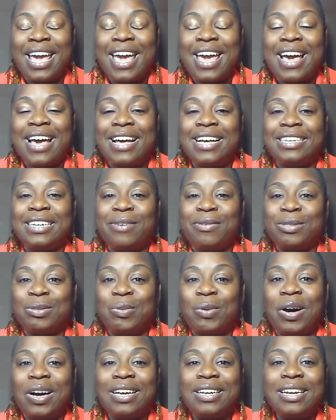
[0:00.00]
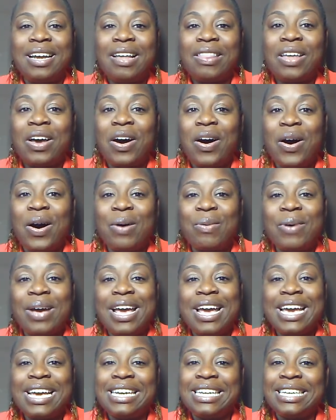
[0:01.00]
and I was walking down the
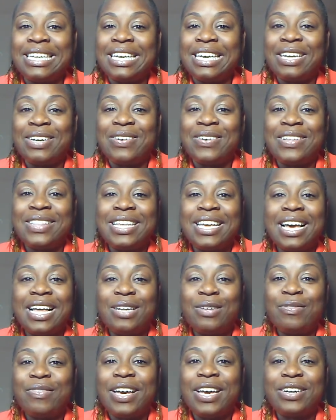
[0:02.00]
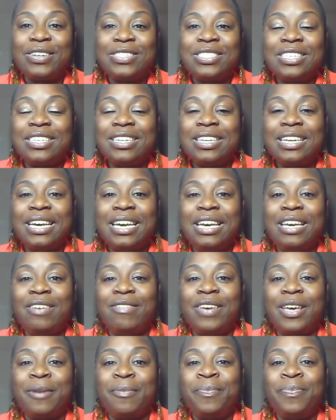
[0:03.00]
hallway to get on the elevator to
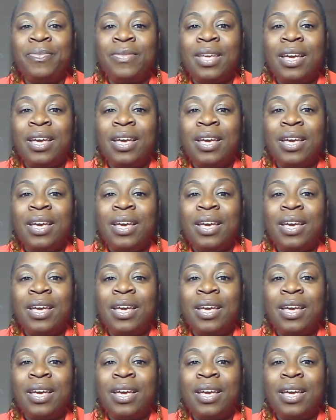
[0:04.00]
leave, and